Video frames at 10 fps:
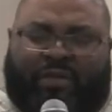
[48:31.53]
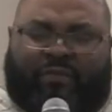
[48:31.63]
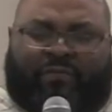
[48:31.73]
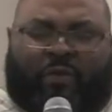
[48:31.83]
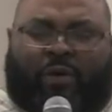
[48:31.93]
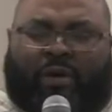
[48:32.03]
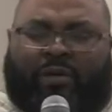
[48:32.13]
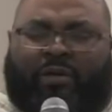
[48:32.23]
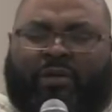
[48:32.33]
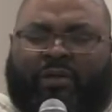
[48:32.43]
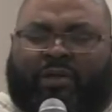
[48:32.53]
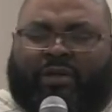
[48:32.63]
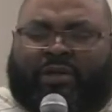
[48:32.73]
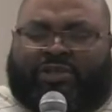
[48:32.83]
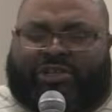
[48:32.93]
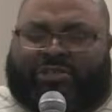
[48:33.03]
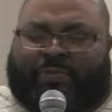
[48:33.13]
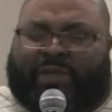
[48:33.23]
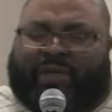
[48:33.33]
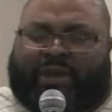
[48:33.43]
for just
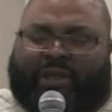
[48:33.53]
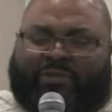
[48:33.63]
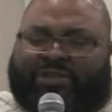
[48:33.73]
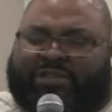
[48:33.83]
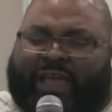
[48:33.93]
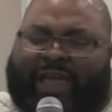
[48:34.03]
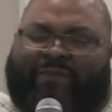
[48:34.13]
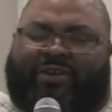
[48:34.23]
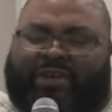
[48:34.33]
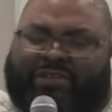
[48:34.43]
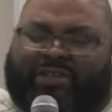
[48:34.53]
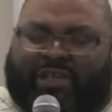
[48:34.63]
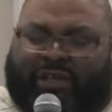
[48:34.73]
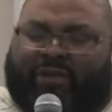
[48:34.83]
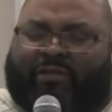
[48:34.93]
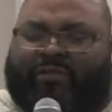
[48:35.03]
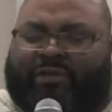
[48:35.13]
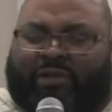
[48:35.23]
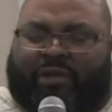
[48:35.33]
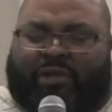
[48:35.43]
having us here,
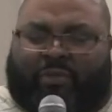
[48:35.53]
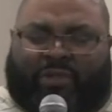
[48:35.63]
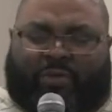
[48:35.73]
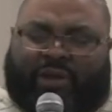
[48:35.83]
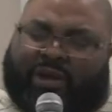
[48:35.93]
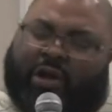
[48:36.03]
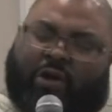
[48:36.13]
whether we're at